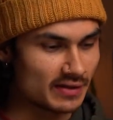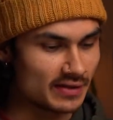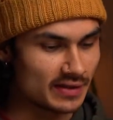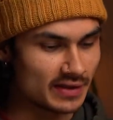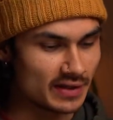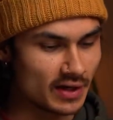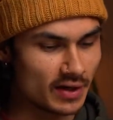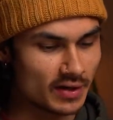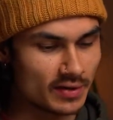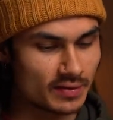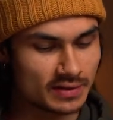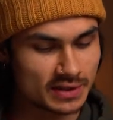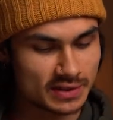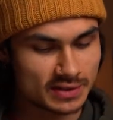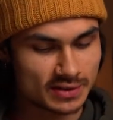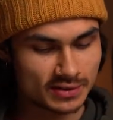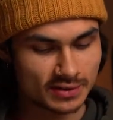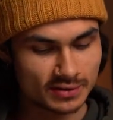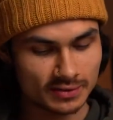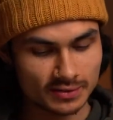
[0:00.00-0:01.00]
the only
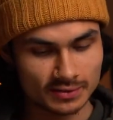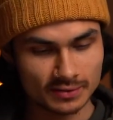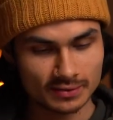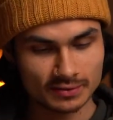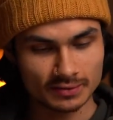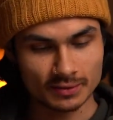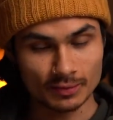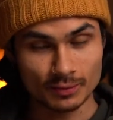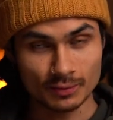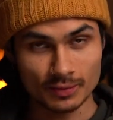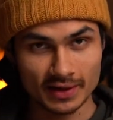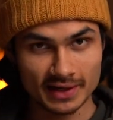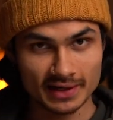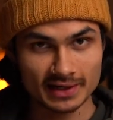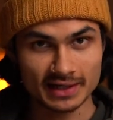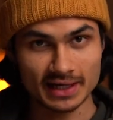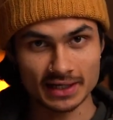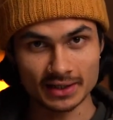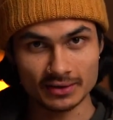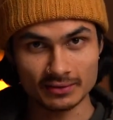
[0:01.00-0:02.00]
two wide
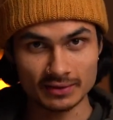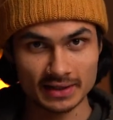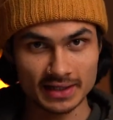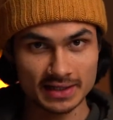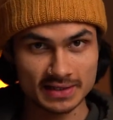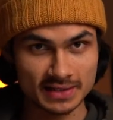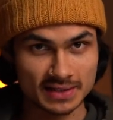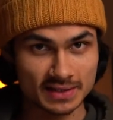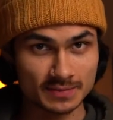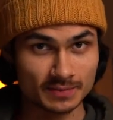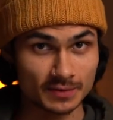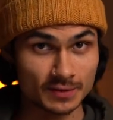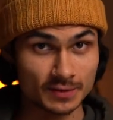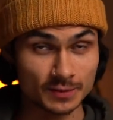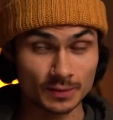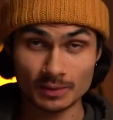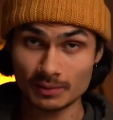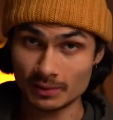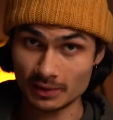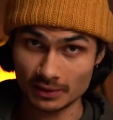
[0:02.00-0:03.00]
angle lenses, because
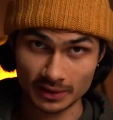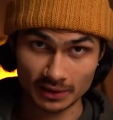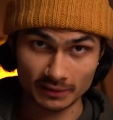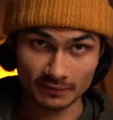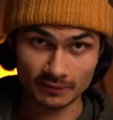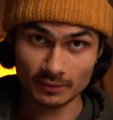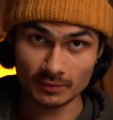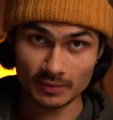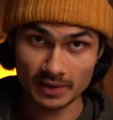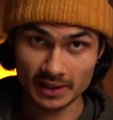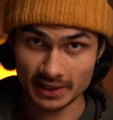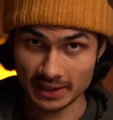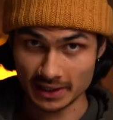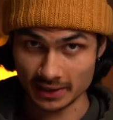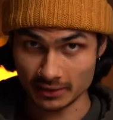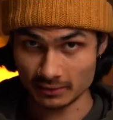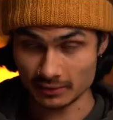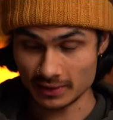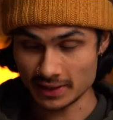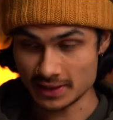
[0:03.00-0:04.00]
we were looking for wide
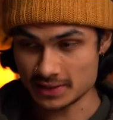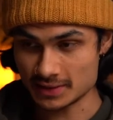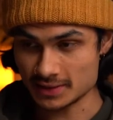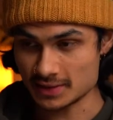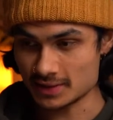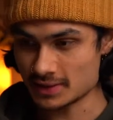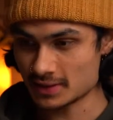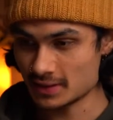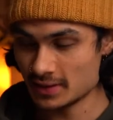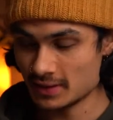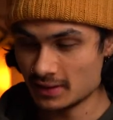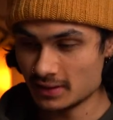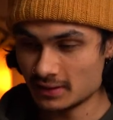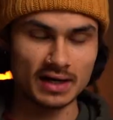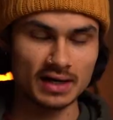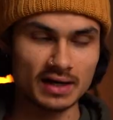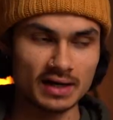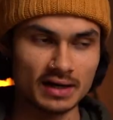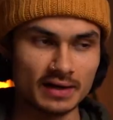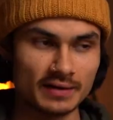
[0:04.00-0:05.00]
angle lenses,
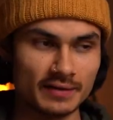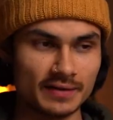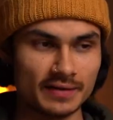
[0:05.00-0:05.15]
are